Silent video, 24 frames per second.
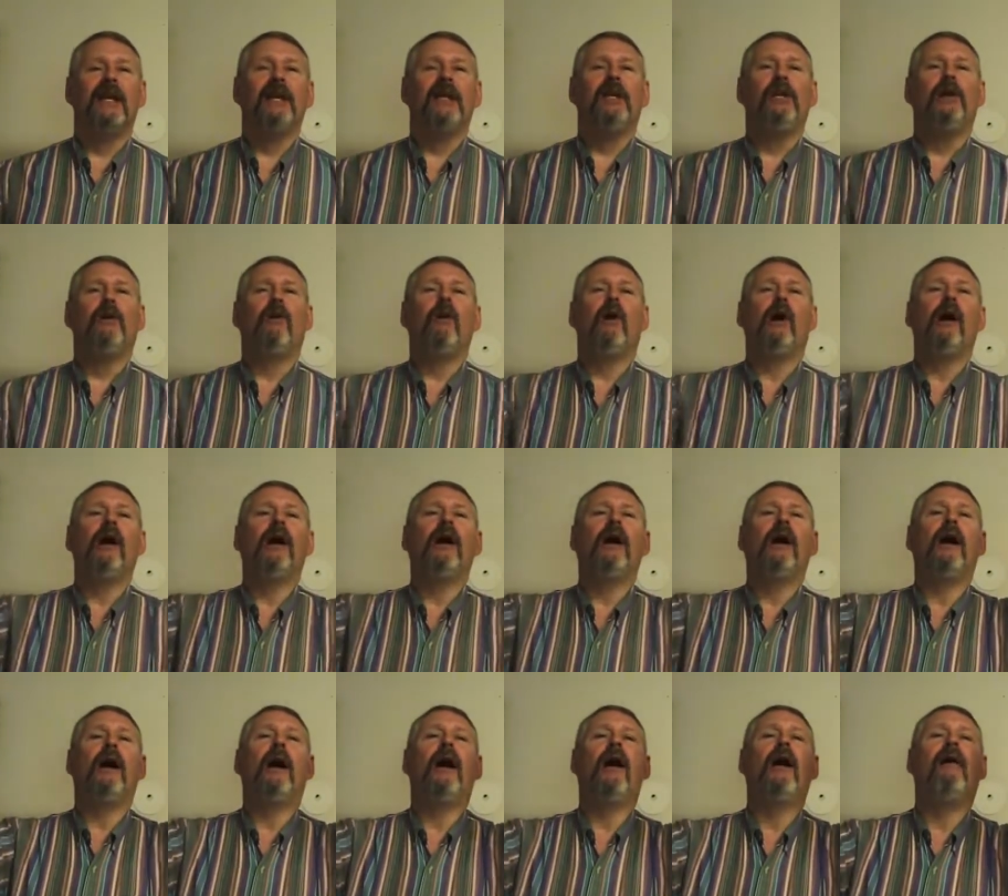You are
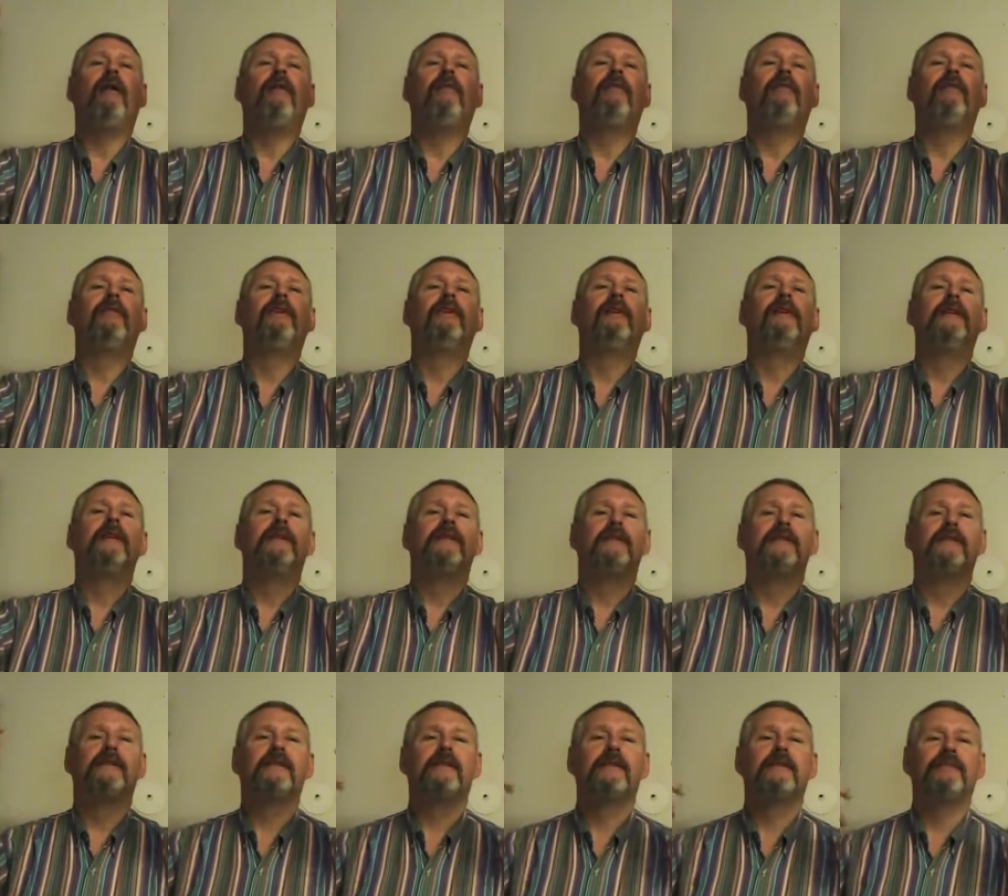of
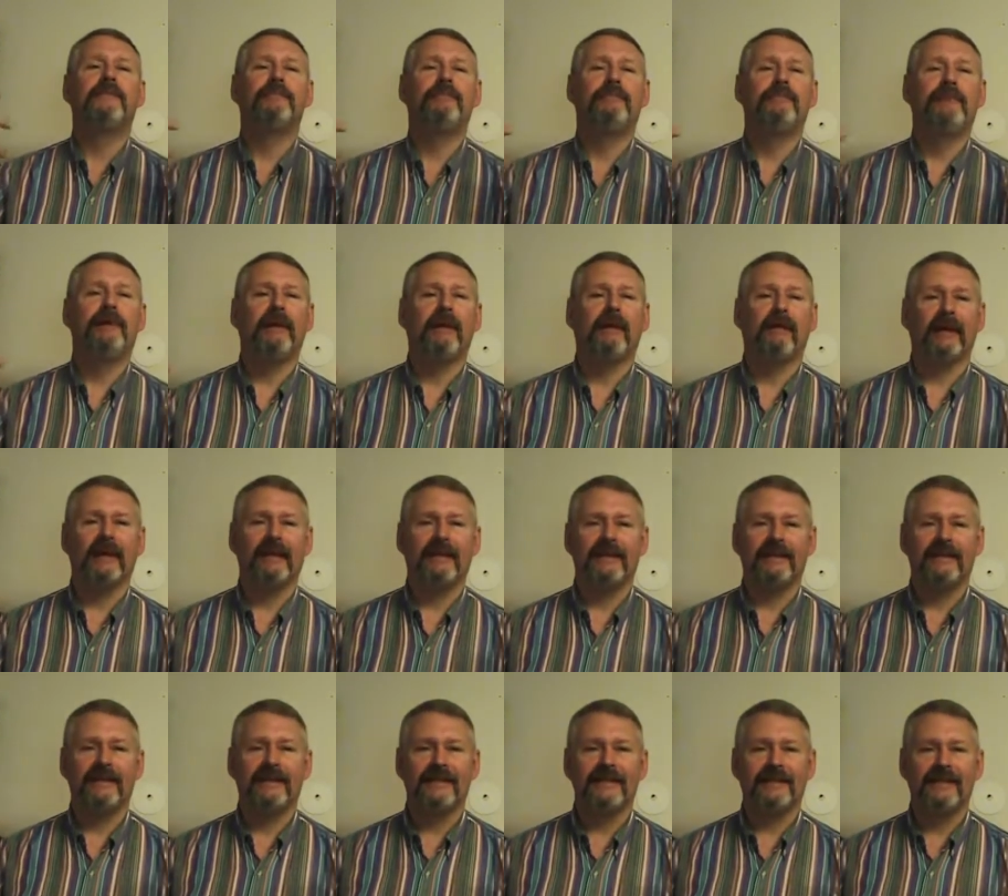
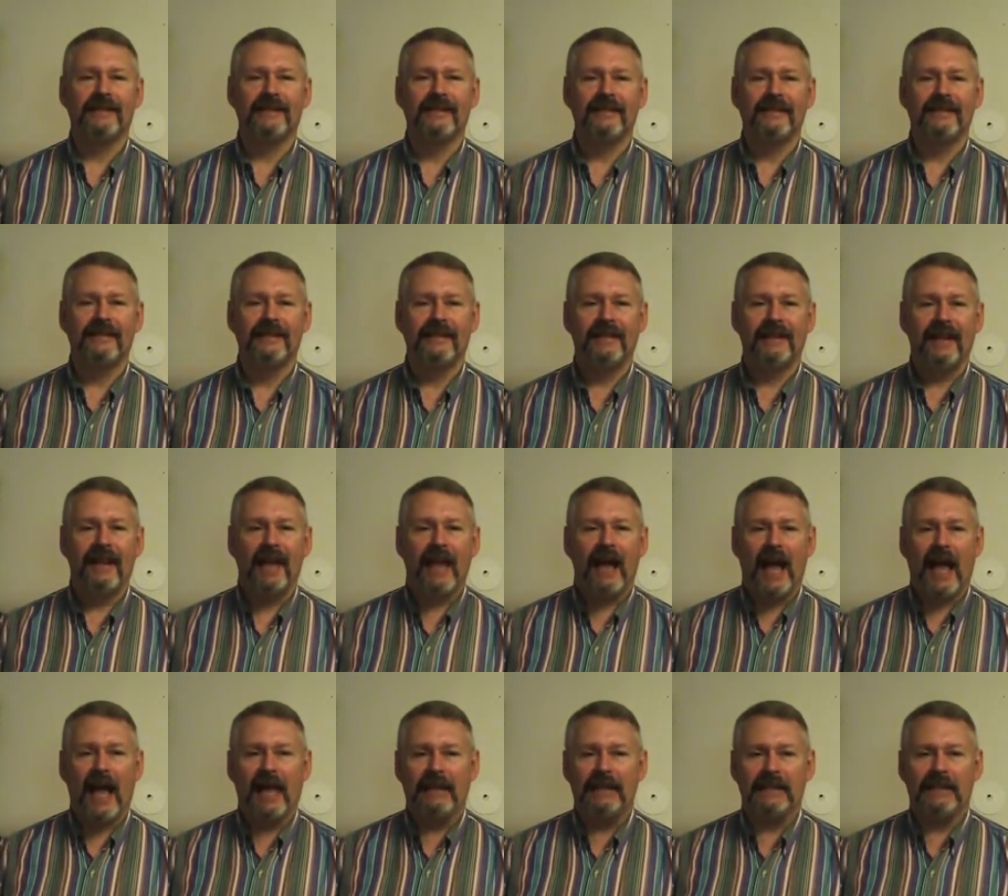spirit,
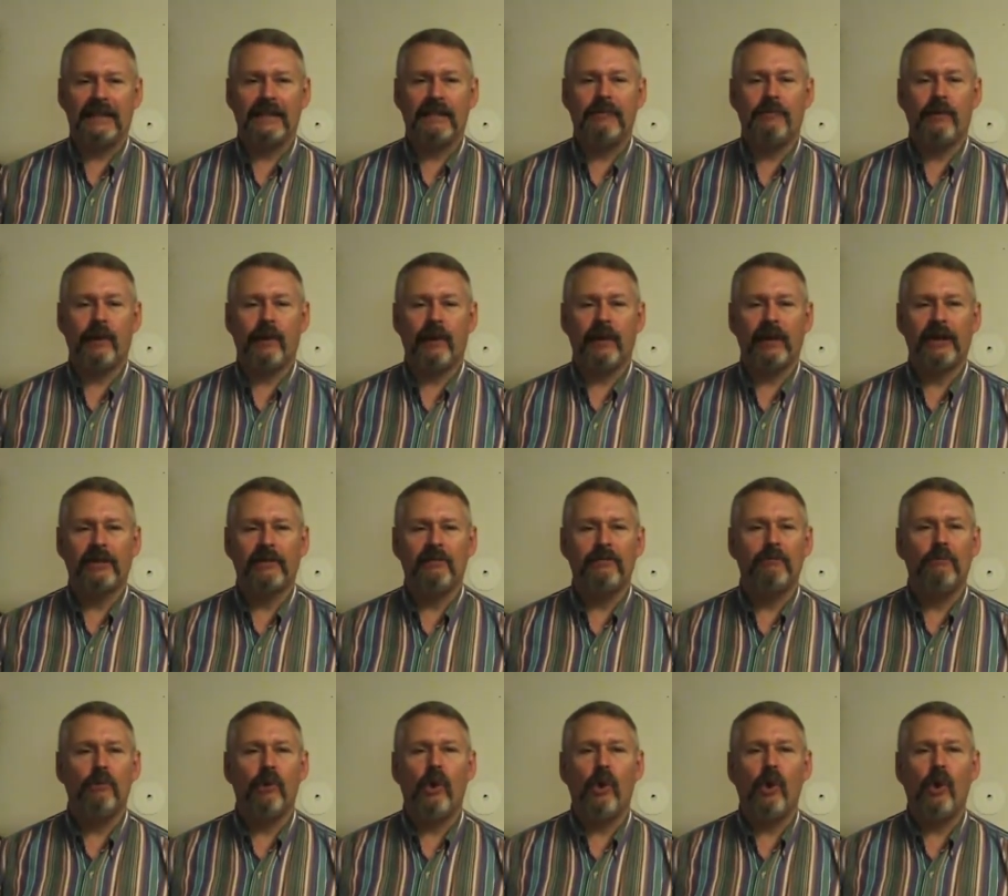and spirit
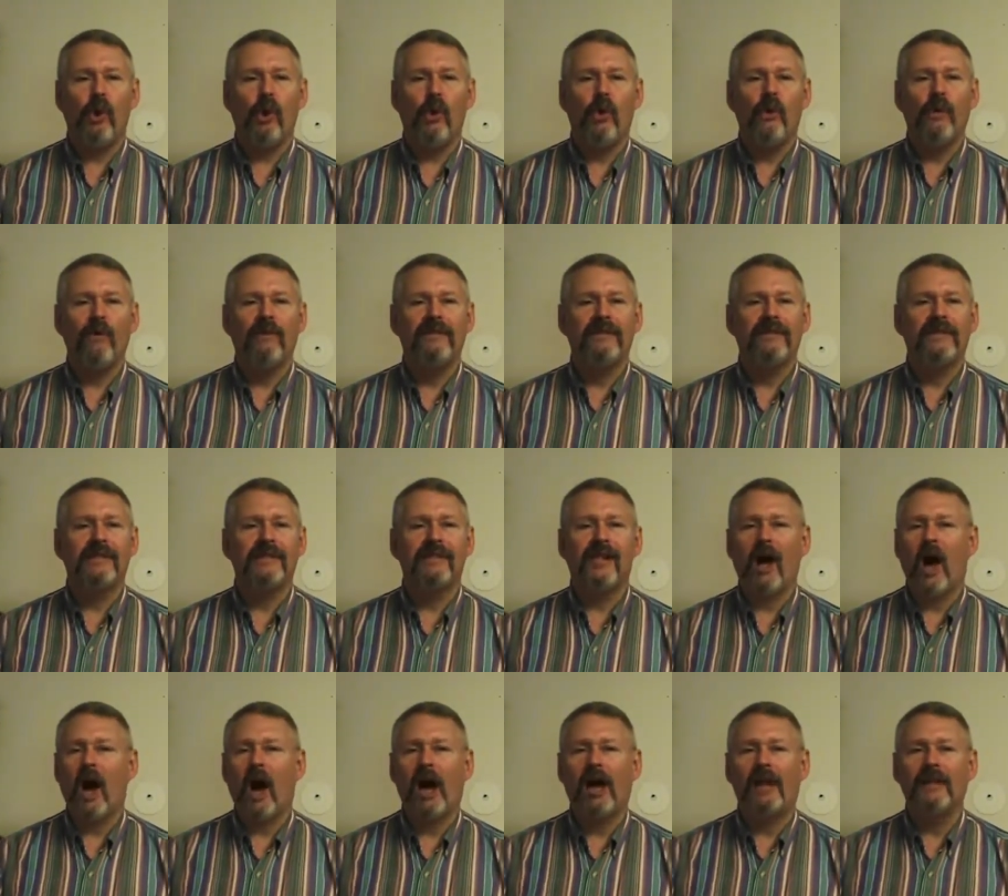moves
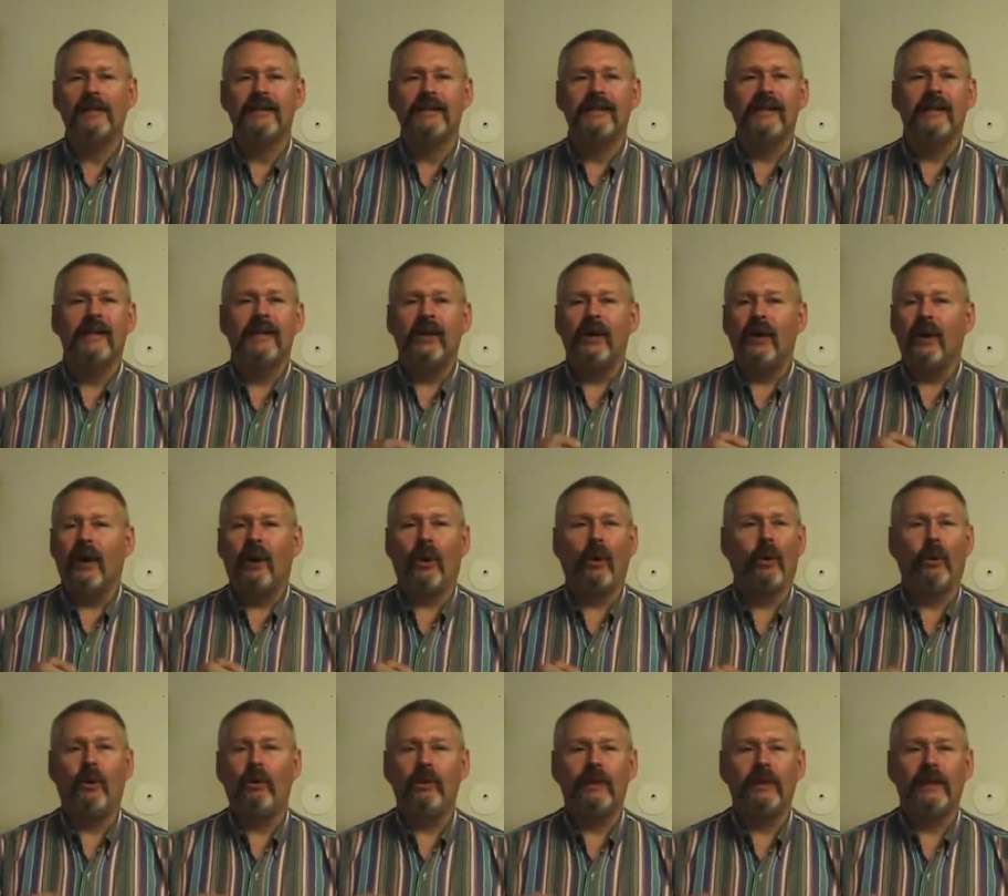not
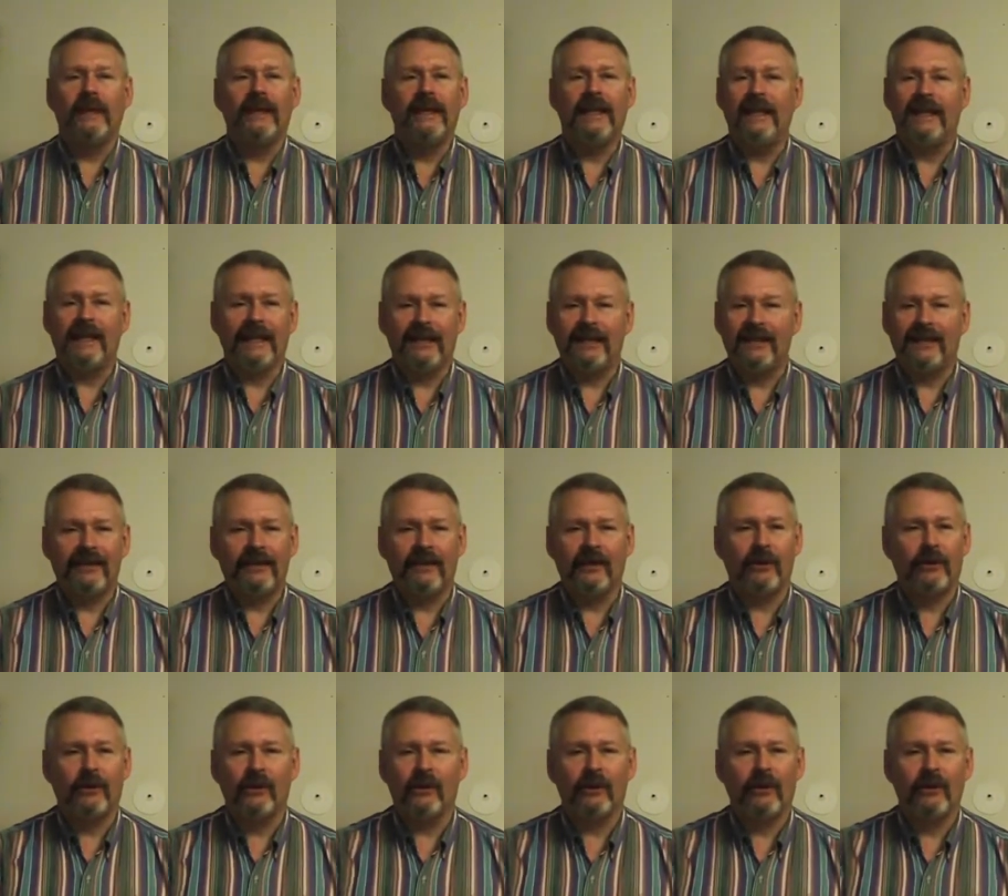only in
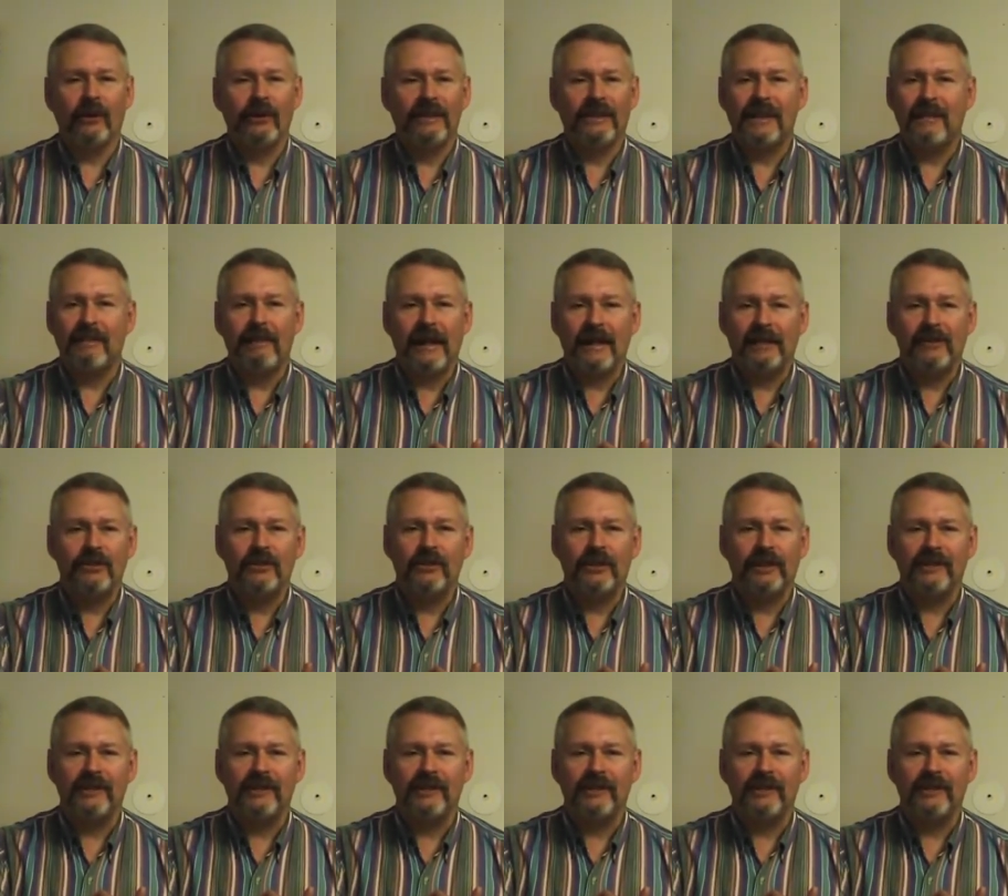third dimension.